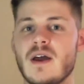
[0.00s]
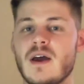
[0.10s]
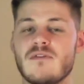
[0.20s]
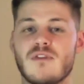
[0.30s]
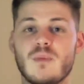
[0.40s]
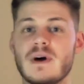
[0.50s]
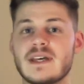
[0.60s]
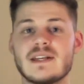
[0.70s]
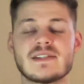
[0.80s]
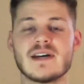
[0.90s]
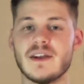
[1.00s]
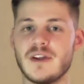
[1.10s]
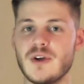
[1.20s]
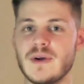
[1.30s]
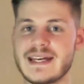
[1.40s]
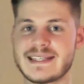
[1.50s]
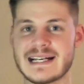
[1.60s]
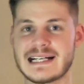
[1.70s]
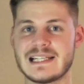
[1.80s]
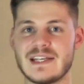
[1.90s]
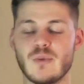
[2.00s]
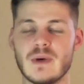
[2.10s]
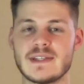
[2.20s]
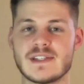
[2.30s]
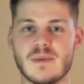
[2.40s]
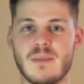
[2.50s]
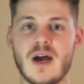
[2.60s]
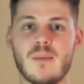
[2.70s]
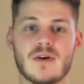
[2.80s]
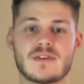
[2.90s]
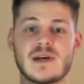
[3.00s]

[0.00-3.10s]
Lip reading: for when they decide who exactly wins the buy box.